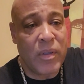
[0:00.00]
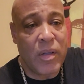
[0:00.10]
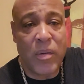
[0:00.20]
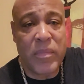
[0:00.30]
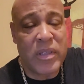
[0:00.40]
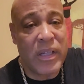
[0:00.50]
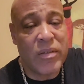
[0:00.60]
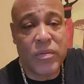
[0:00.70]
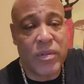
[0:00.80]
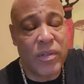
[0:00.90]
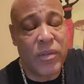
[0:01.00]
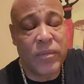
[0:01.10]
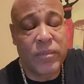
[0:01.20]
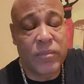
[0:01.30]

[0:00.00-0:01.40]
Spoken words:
homosexuals, dude.